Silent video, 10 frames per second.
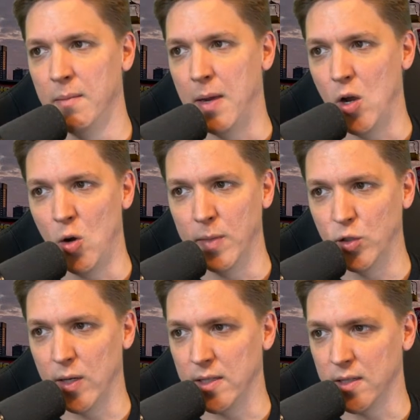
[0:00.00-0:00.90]
my home
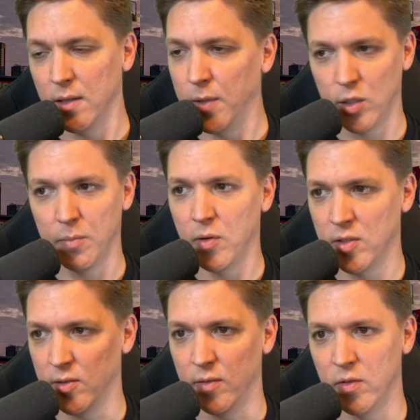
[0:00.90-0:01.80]
address and a bunch of
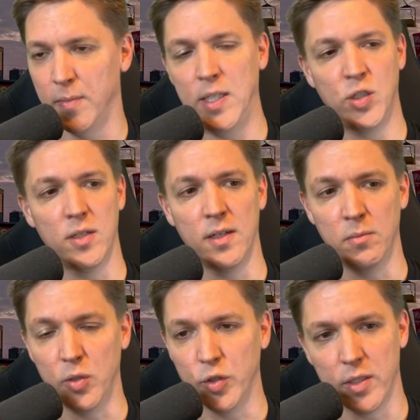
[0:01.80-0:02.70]
personal information
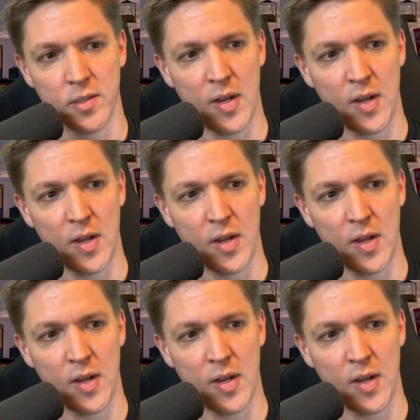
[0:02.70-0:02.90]
and bullshit.